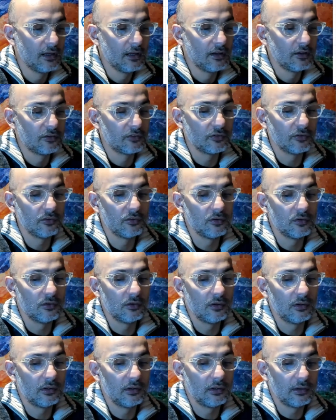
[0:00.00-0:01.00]
So
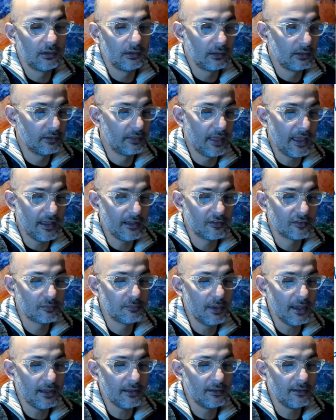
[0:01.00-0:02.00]
the
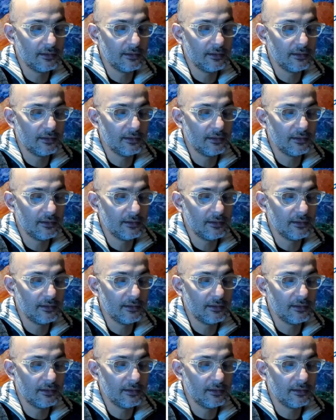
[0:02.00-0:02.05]
expected